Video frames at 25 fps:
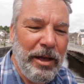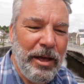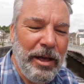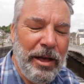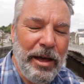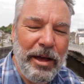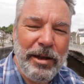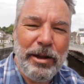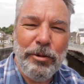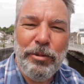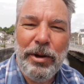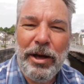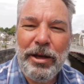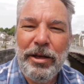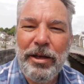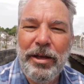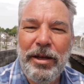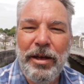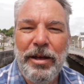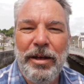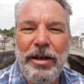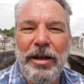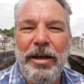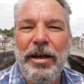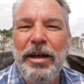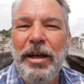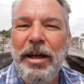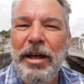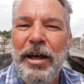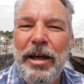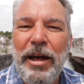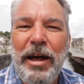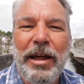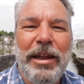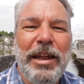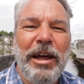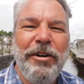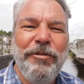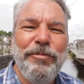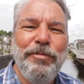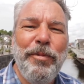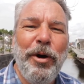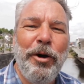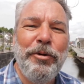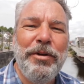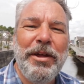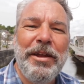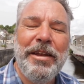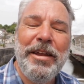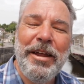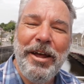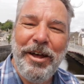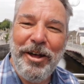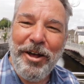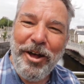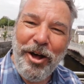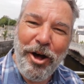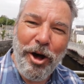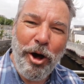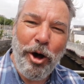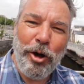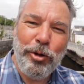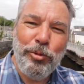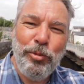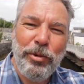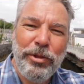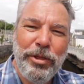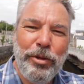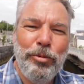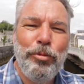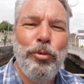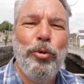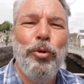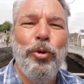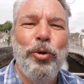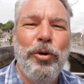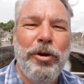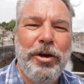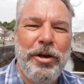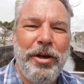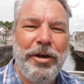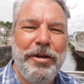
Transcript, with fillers: Anyway, enough moaning, on with the walk.